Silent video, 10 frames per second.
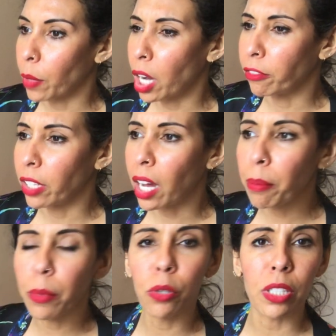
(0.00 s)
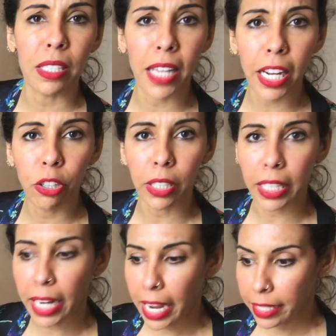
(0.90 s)
of the utmost
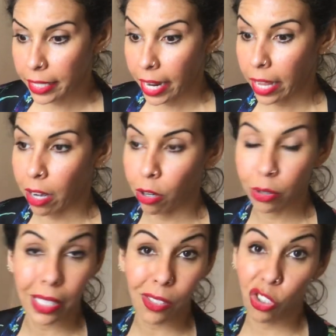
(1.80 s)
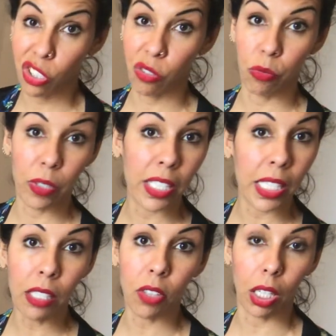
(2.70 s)
integrity, and now it's just
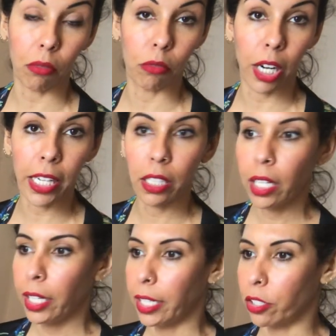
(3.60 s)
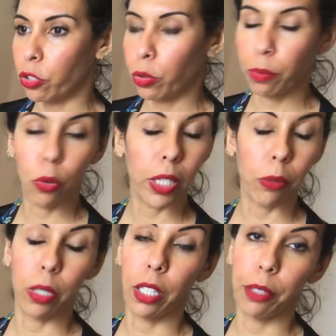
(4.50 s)
receiving, right? It's to a
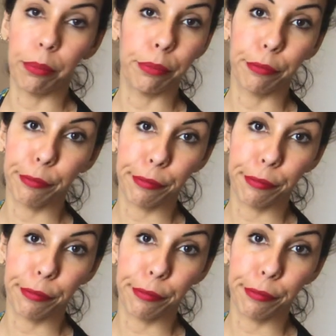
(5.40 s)
point where